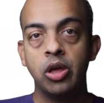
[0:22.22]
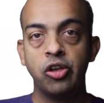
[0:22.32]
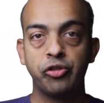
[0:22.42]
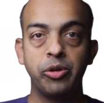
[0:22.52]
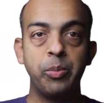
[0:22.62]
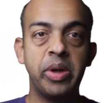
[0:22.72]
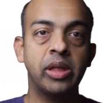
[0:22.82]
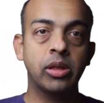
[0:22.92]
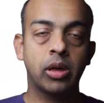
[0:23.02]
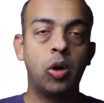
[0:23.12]
So the
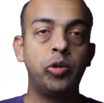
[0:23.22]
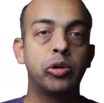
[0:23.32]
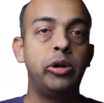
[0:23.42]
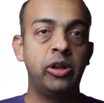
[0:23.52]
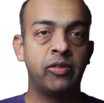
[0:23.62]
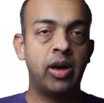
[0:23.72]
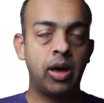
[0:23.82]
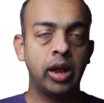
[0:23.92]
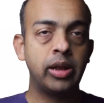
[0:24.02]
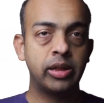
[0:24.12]
main counterintuitive
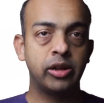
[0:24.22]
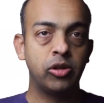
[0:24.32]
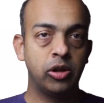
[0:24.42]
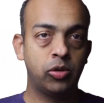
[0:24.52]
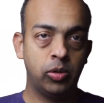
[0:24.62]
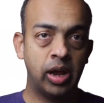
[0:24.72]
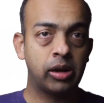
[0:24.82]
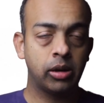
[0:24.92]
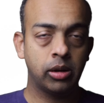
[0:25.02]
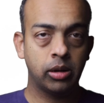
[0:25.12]
idea that you need to
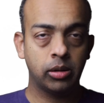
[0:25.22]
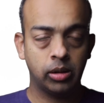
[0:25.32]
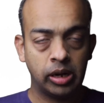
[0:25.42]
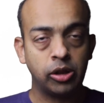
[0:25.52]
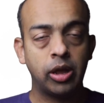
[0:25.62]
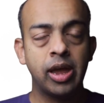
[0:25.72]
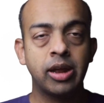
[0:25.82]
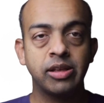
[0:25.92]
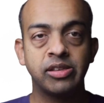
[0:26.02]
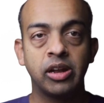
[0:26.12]
get in your head
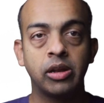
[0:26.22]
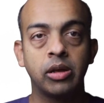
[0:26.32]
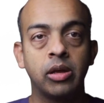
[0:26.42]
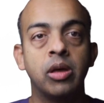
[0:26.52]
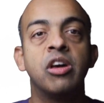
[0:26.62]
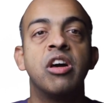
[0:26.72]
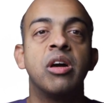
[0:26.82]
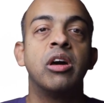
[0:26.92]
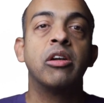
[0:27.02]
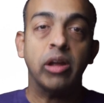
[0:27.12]
is that
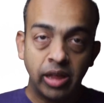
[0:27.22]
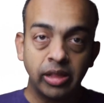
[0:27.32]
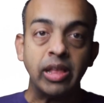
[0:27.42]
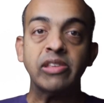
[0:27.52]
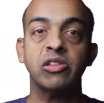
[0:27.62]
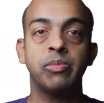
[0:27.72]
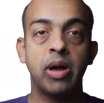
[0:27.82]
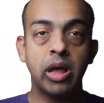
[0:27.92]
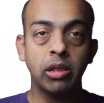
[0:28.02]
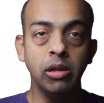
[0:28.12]
running things in
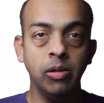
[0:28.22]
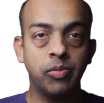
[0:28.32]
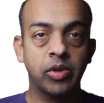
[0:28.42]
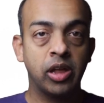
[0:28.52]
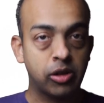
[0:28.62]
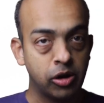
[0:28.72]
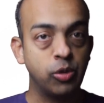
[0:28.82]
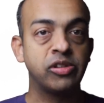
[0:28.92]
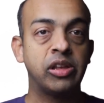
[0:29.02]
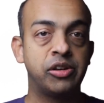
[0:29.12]
parallel can
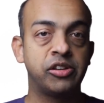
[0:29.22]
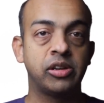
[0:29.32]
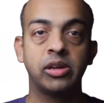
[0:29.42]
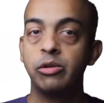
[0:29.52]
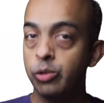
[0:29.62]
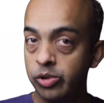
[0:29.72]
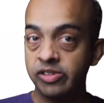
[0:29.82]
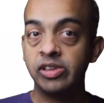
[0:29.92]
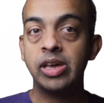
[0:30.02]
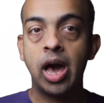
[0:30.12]
reduce energy, and we will
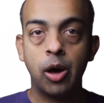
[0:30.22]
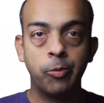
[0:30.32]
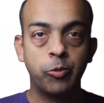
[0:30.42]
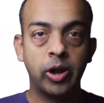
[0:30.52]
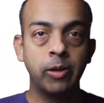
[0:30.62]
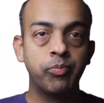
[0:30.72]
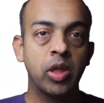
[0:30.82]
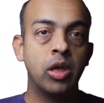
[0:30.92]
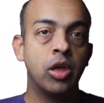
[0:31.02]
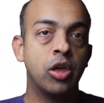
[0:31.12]
see how, right?
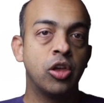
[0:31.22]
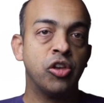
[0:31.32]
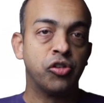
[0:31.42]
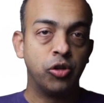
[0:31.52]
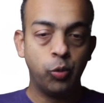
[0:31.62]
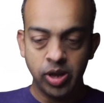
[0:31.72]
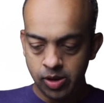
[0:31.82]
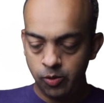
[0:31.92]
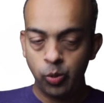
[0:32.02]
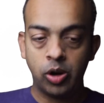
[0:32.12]
So the
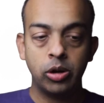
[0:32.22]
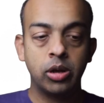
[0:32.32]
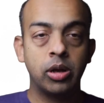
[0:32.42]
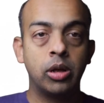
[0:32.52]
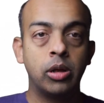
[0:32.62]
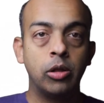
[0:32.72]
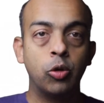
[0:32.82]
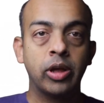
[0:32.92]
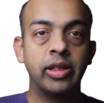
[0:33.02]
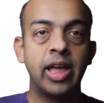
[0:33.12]
way we're going to
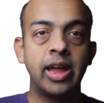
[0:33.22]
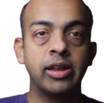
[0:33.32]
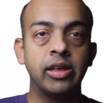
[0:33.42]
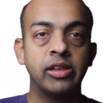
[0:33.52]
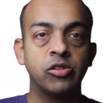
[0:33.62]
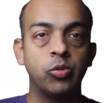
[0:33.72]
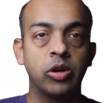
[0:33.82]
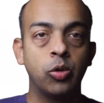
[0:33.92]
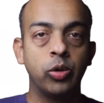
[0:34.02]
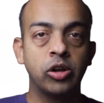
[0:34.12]
look at that is we're
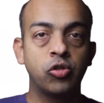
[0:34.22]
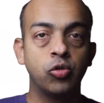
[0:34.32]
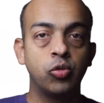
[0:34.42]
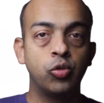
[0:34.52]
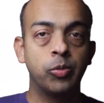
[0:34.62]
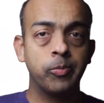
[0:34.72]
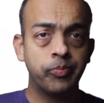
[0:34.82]
going to